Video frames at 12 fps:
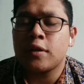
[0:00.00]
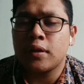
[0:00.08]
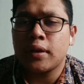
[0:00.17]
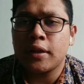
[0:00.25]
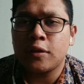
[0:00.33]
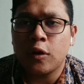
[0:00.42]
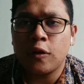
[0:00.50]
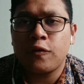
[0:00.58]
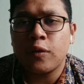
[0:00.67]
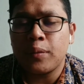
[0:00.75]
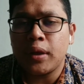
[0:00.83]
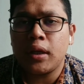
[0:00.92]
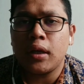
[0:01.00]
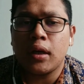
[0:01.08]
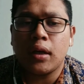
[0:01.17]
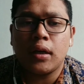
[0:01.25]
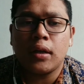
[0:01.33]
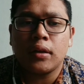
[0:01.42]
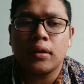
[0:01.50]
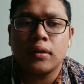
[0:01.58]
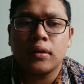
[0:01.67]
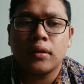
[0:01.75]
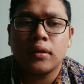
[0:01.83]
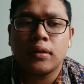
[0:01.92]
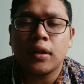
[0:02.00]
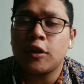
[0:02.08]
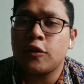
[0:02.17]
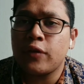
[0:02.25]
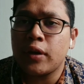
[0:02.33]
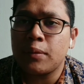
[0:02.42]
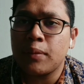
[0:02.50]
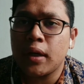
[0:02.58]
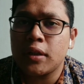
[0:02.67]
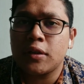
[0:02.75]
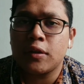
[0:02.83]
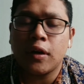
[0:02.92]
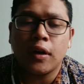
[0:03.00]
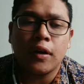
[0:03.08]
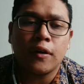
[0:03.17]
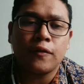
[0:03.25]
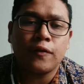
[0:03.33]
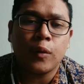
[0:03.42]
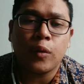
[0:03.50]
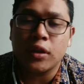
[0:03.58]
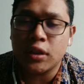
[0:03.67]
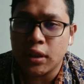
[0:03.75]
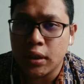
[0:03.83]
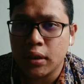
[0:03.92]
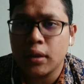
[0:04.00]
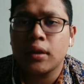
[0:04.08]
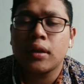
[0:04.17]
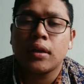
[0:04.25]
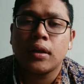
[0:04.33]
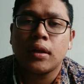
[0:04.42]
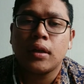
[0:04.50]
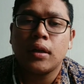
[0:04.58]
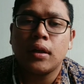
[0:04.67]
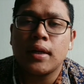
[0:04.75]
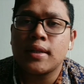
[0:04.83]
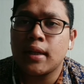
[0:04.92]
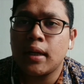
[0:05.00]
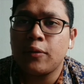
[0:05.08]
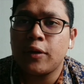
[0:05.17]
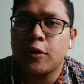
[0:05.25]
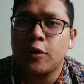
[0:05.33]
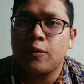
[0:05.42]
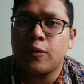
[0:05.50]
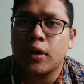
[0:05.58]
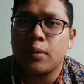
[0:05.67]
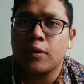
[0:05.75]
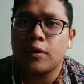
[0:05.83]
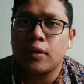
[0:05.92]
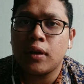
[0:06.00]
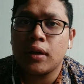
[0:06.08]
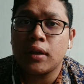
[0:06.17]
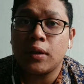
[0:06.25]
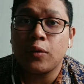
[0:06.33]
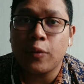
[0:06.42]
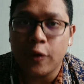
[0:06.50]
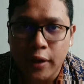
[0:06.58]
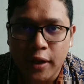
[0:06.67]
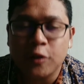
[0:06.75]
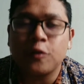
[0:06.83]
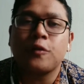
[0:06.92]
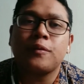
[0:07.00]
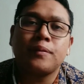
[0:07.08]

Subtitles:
That's all for me. Thank you very much for watching. Assalamualaikum warahmatullahi wabarakatuh.